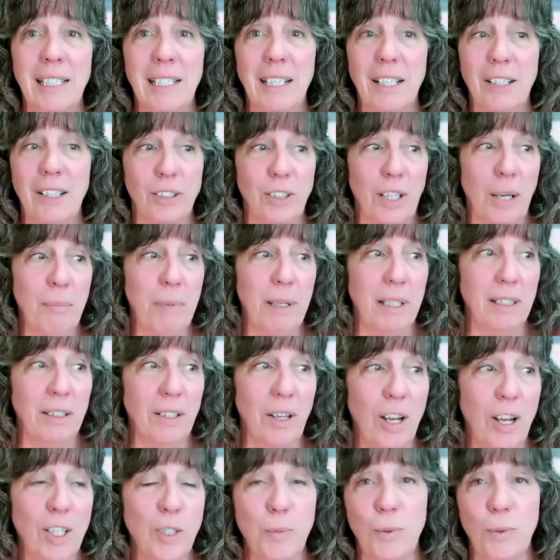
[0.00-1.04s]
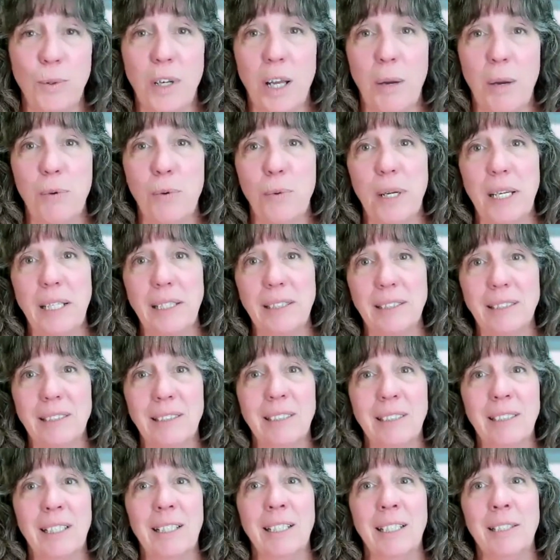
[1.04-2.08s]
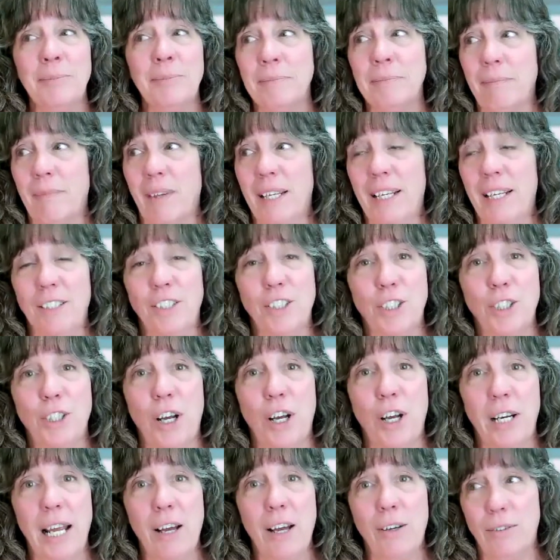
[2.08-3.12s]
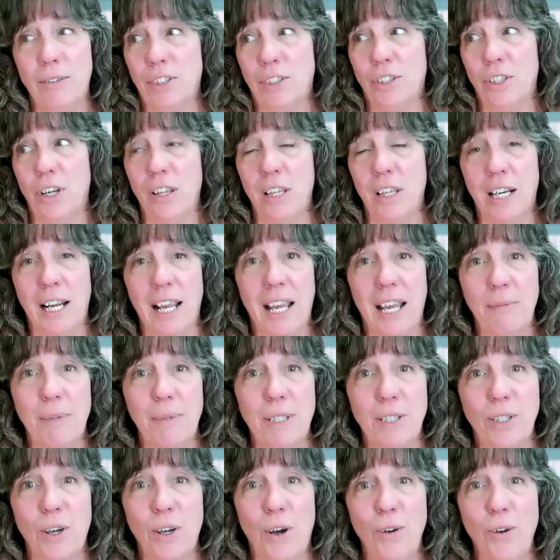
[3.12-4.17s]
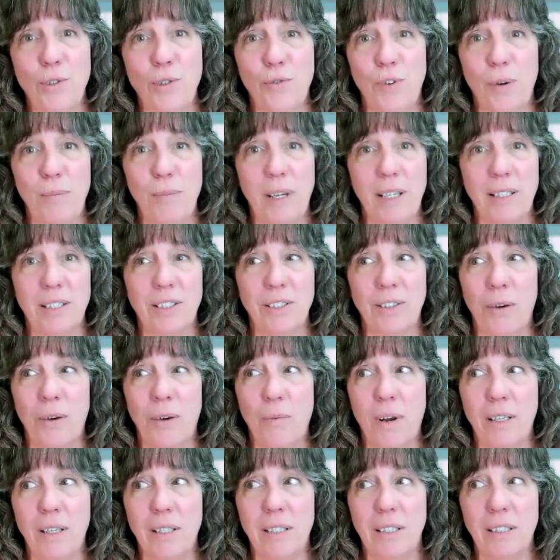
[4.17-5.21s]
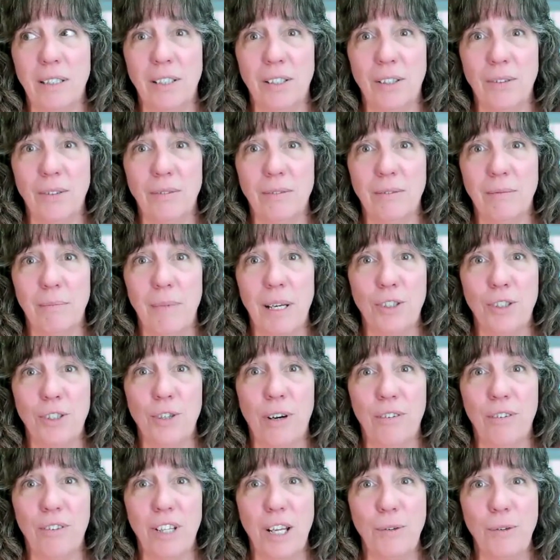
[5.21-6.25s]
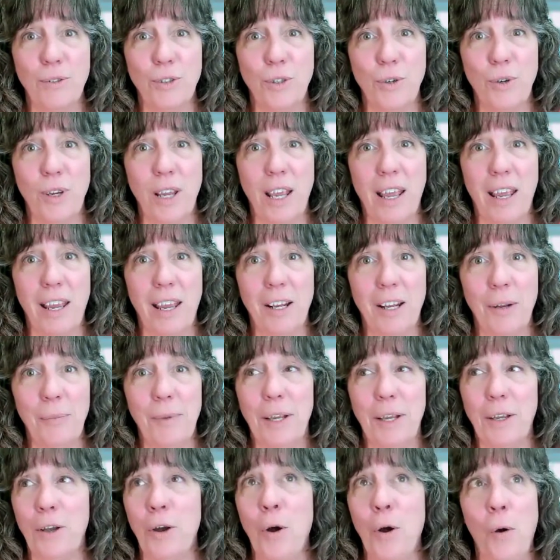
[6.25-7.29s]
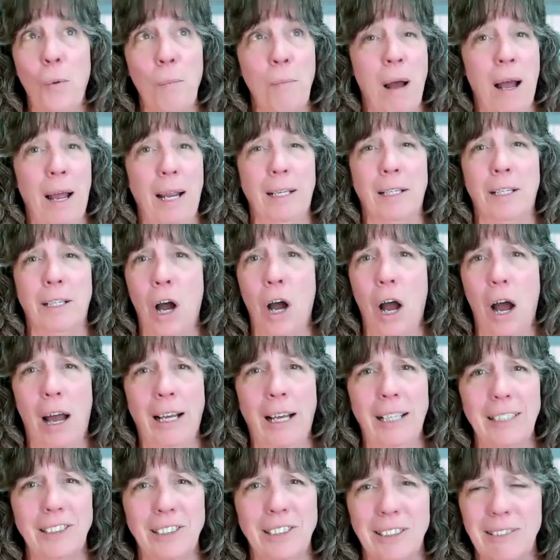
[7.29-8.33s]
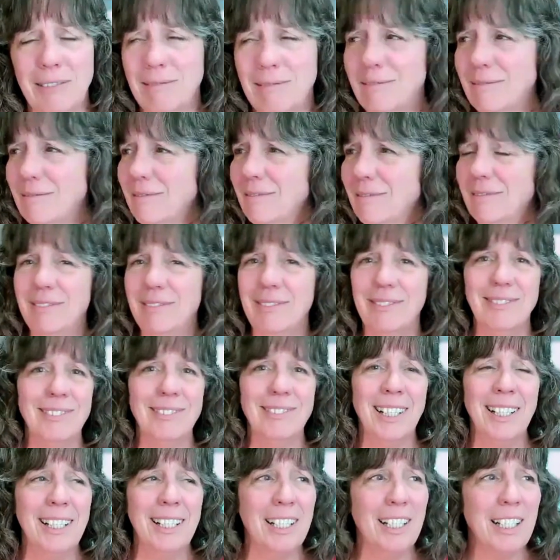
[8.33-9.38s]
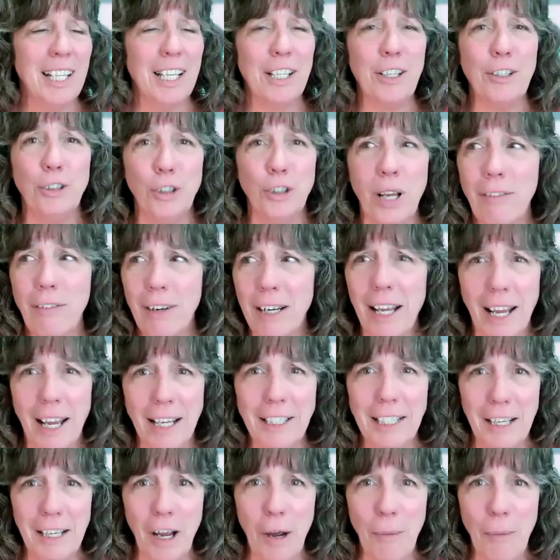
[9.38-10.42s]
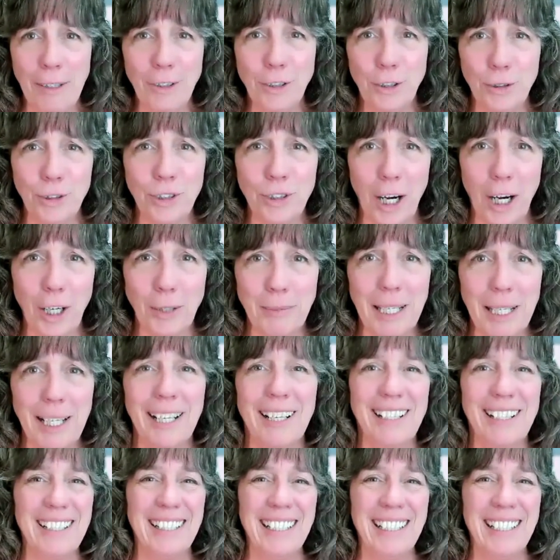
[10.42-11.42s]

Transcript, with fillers: He goes, I've been in the hospital a couple weeks and I just got out and saw that I had missed calls from you. So I wanted to, you know, make sure everything's okay. I'm like, oh my gosh. I go, do you have any idea how much you scared me?